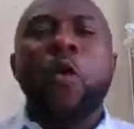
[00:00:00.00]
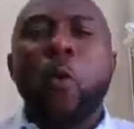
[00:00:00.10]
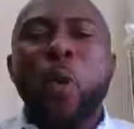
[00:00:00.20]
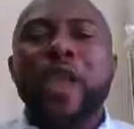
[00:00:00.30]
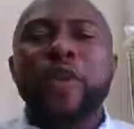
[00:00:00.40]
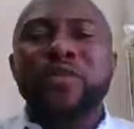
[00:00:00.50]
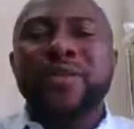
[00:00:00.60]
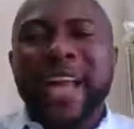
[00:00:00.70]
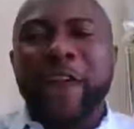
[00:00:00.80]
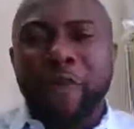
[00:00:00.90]
When you
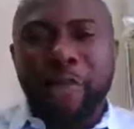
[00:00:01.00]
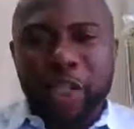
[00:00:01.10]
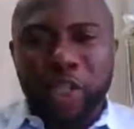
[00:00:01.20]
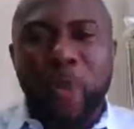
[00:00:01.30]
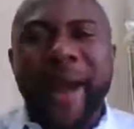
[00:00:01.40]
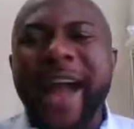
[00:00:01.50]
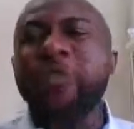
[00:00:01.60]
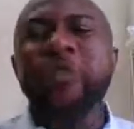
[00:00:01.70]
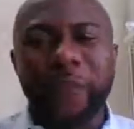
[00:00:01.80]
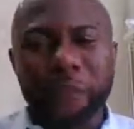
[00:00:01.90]
resigned from your job, how
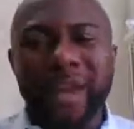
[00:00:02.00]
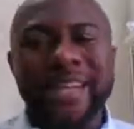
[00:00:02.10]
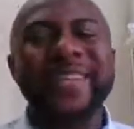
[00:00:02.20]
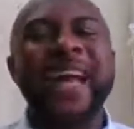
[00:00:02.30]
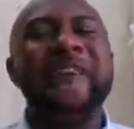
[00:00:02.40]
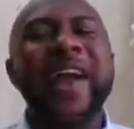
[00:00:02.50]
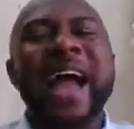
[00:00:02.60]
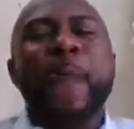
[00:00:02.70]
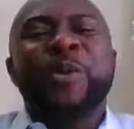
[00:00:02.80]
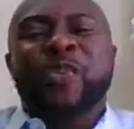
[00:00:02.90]
did you feel? I said, I
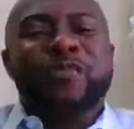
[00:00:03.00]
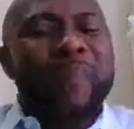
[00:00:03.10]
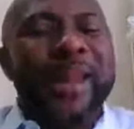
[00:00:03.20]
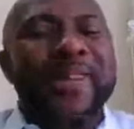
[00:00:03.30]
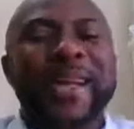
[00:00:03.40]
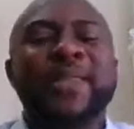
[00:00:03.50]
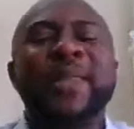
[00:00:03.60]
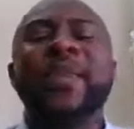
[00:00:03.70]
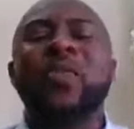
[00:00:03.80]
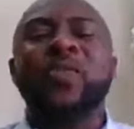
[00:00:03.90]
have peace of mind. He said,
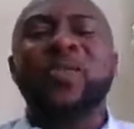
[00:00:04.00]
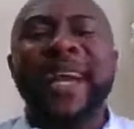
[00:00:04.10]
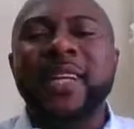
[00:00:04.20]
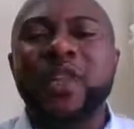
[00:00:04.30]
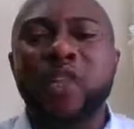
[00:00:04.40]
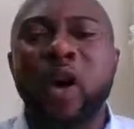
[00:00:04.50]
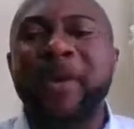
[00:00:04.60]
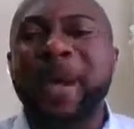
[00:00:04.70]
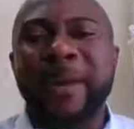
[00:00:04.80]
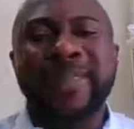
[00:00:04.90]
that is
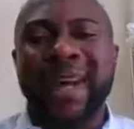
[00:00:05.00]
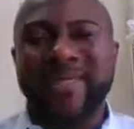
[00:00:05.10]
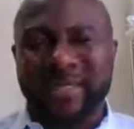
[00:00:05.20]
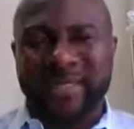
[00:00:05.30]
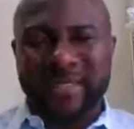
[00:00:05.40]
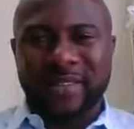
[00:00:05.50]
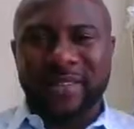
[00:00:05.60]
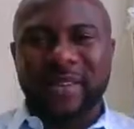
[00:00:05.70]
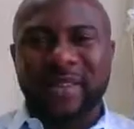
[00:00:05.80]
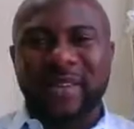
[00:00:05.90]
all that matters.
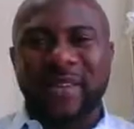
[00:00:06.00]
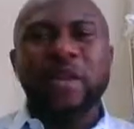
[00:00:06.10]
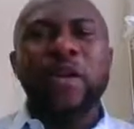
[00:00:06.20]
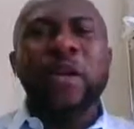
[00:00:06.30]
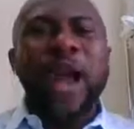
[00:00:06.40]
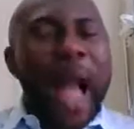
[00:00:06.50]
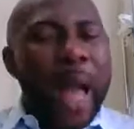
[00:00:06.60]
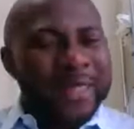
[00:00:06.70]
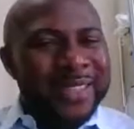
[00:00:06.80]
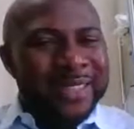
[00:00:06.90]

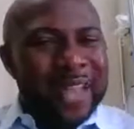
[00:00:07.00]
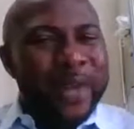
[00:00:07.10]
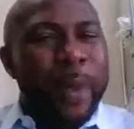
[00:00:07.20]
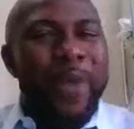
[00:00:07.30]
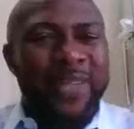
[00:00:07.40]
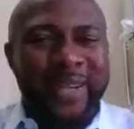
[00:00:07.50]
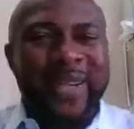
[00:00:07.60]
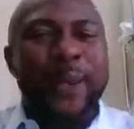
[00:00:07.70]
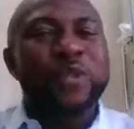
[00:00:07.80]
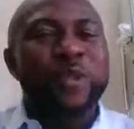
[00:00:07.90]
This is another point
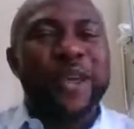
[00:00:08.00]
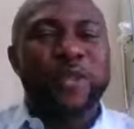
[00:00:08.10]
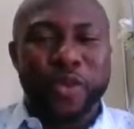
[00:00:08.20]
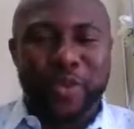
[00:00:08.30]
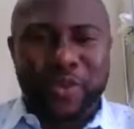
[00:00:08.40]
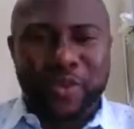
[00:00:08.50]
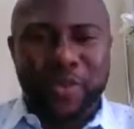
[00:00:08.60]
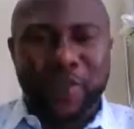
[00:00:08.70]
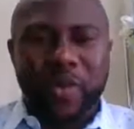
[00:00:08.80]
again I want you guys to note.